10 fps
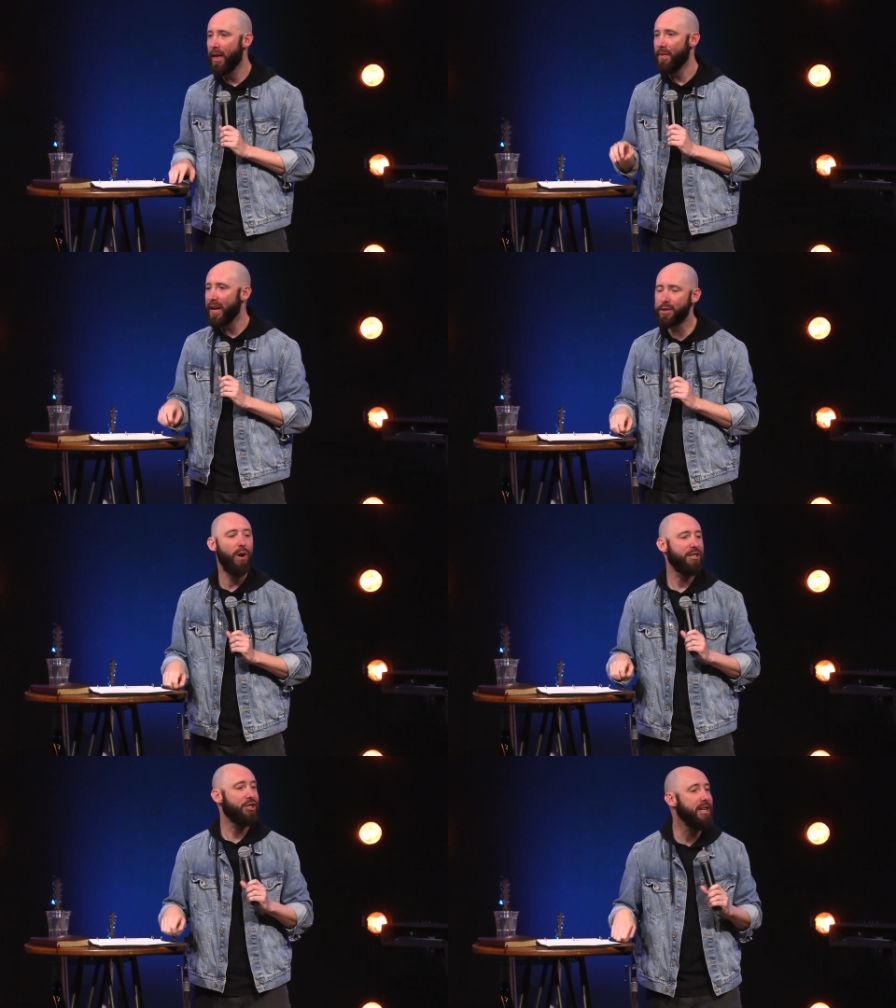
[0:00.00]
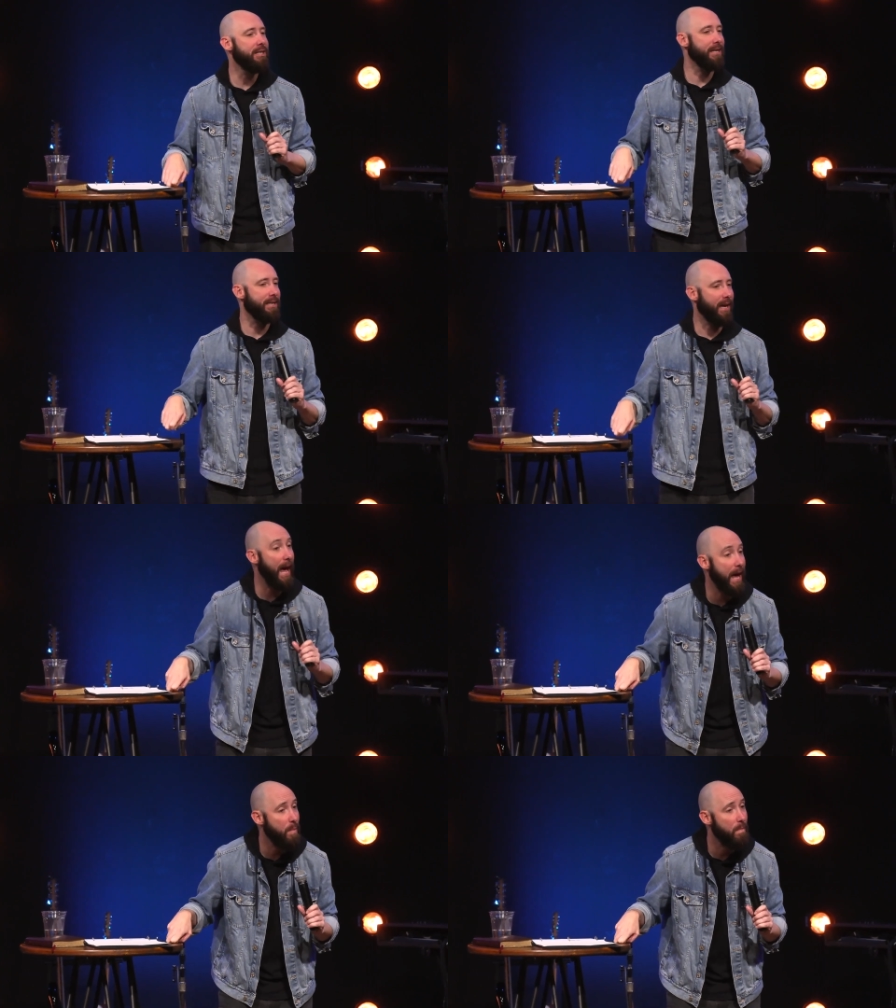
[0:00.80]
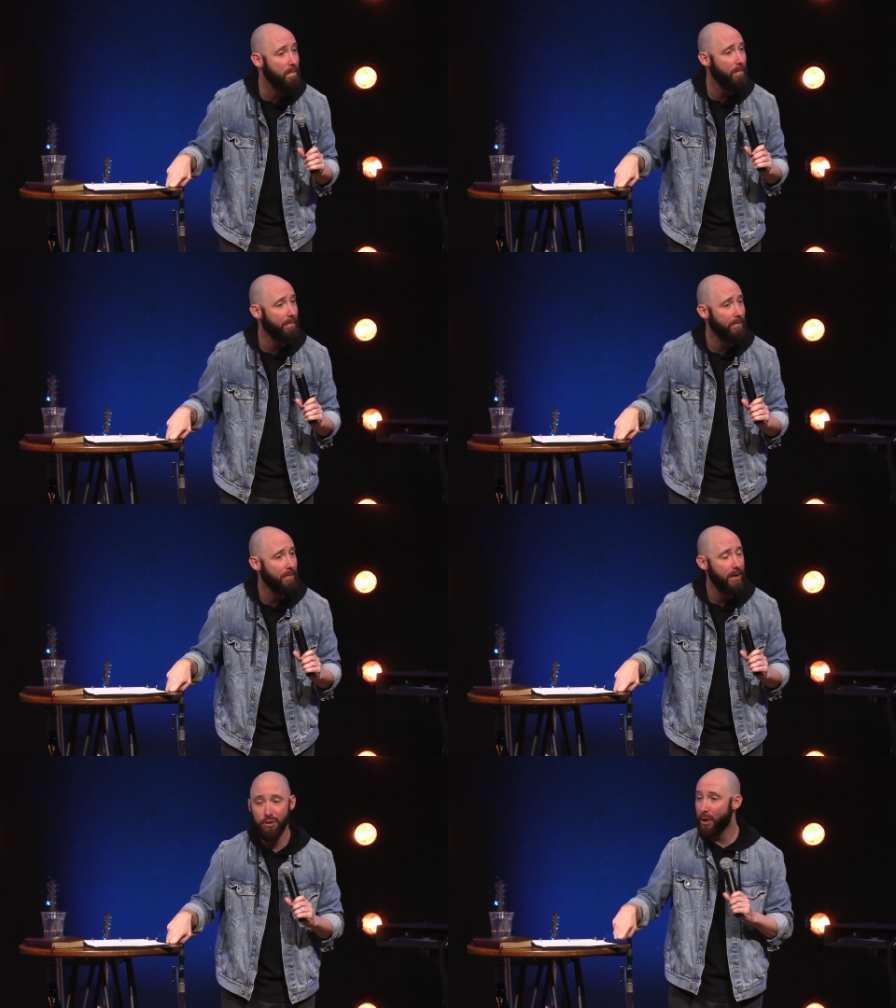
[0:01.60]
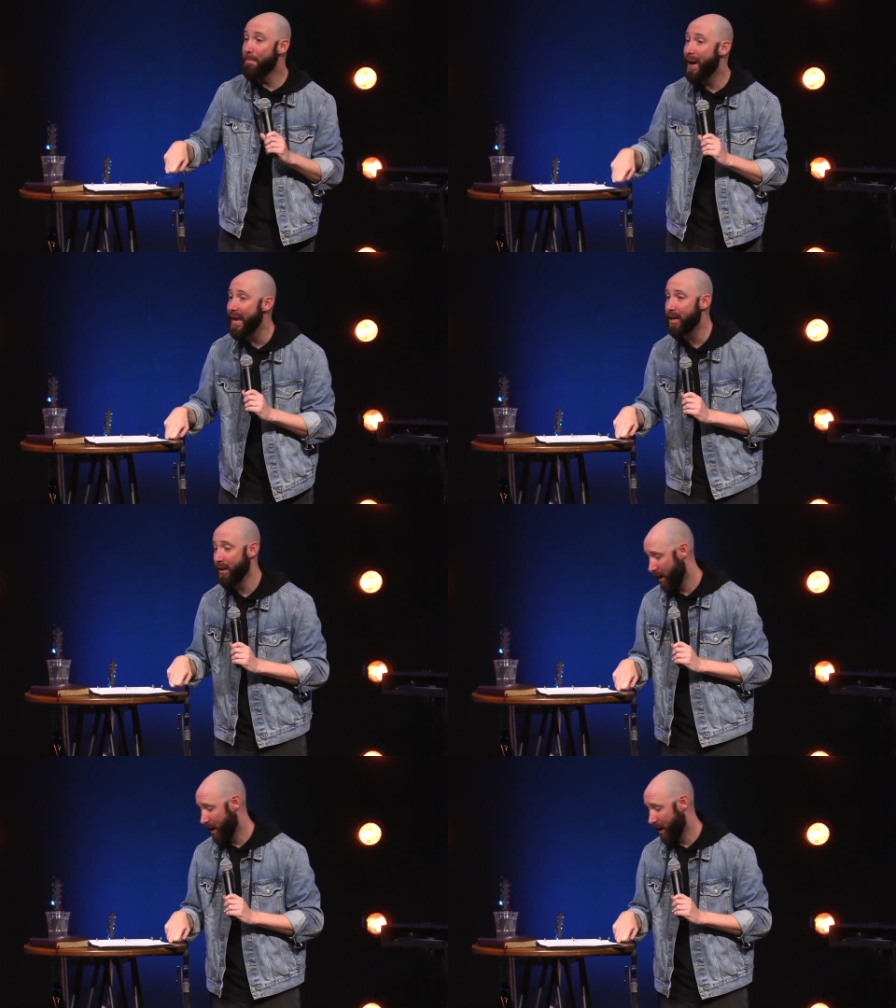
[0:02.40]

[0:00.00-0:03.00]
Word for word: That's why Jesus came to make